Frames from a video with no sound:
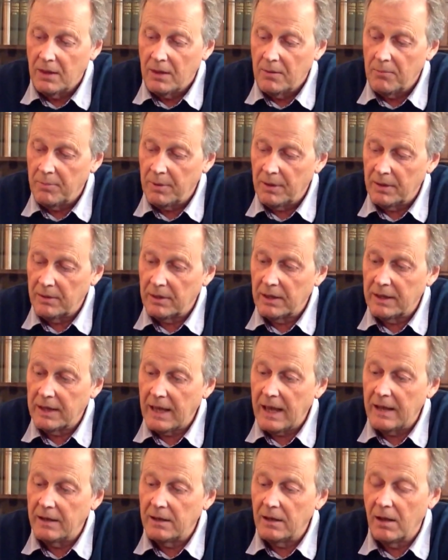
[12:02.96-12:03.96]
but
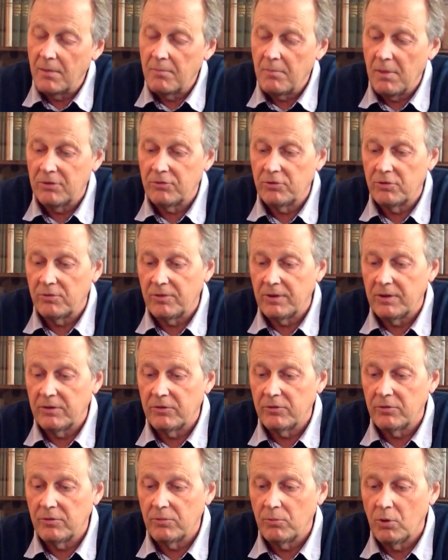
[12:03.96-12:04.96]
again, like much of
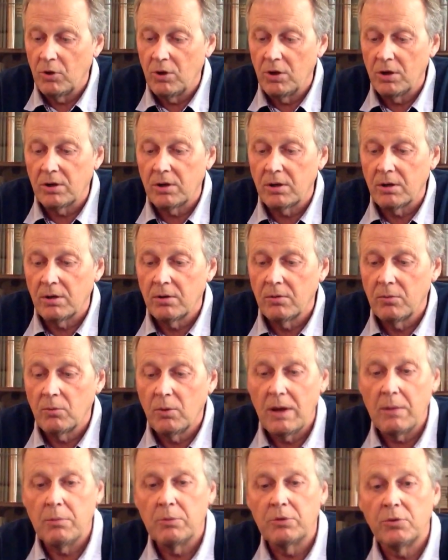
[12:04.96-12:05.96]
his work,
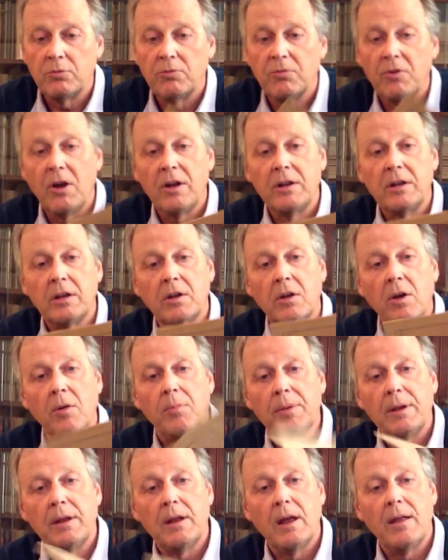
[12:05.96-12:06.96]
where would you find a
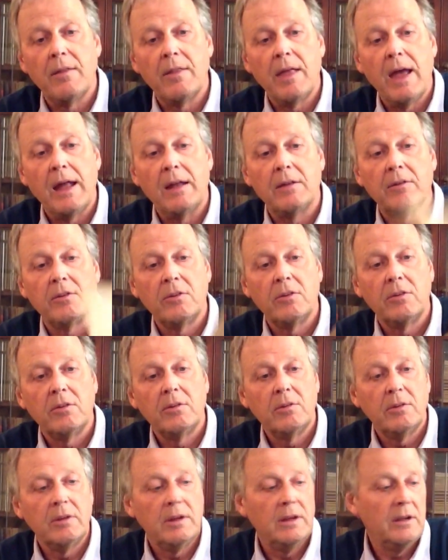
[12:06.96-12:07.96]
copy like that
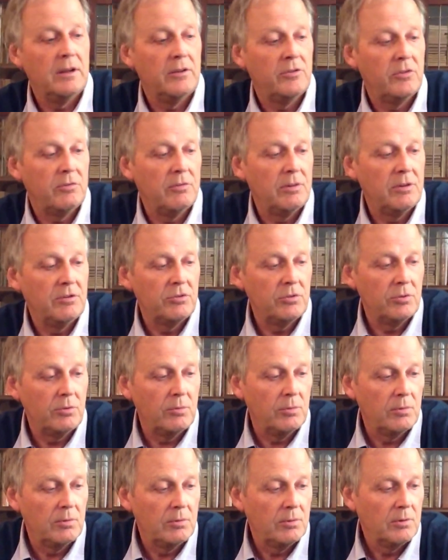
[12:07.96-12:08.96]
in its original
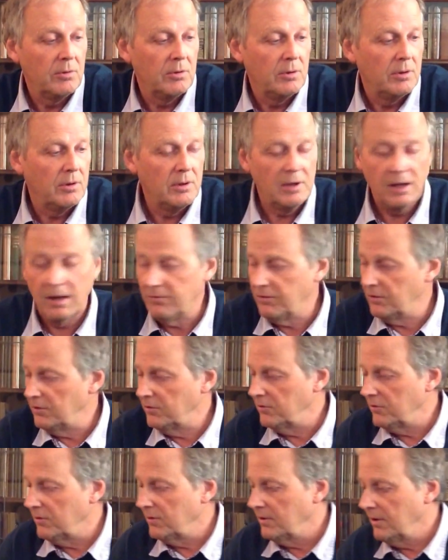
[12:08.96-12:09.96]

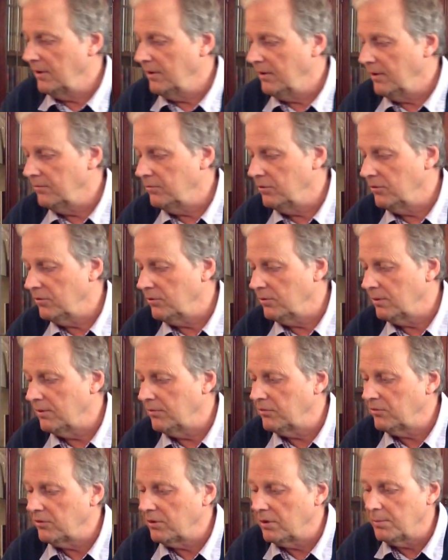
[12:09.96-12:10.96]
covers? Just going to have a
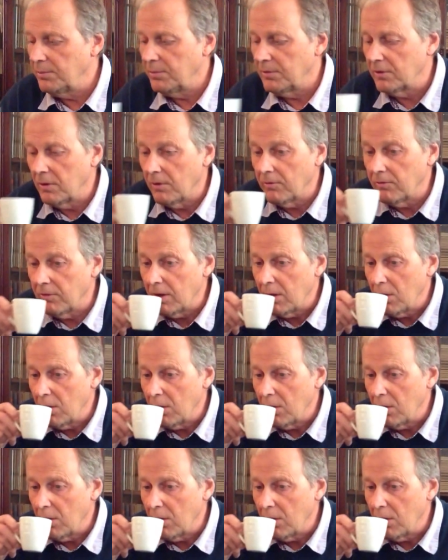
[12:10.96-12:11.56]
slurp of coffee.